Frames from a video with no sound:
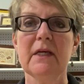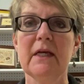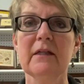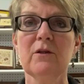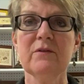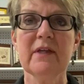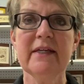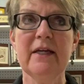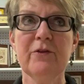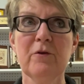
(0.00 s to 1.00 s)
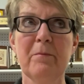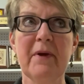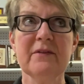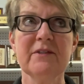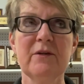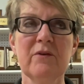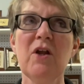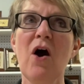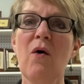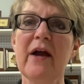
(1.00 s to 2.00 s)
it looks like either Betsy,
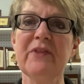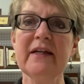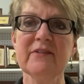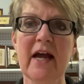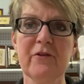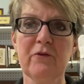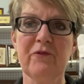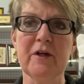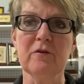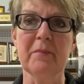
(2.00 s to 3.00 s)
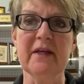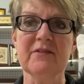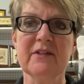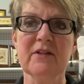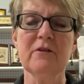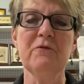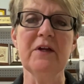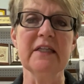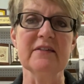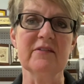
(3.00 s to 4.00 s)
no, I think it's Heatherfield because it doesn't
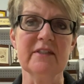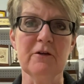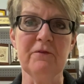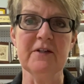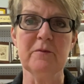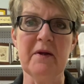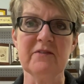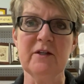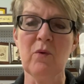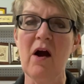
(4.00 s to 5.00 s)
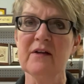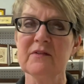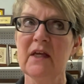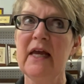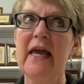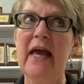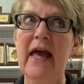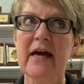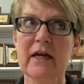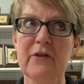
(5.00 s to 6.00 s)
feel as stiff as Betsy Ross.
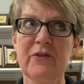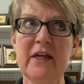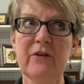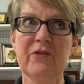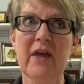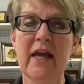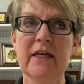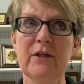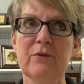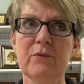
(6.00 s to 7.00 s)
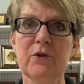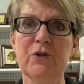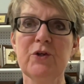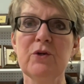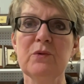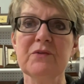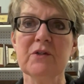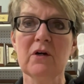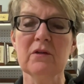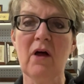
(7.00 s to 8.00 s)
And I think they used
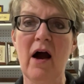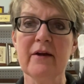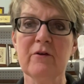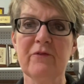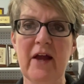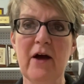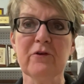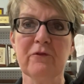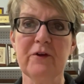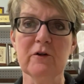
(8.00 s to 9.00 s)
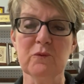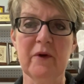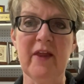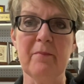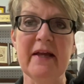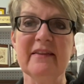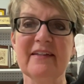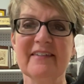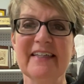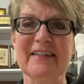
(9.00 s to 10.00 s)
a lot of Heatherfield when they made
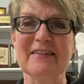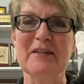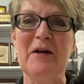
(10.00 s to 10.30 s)
these kits.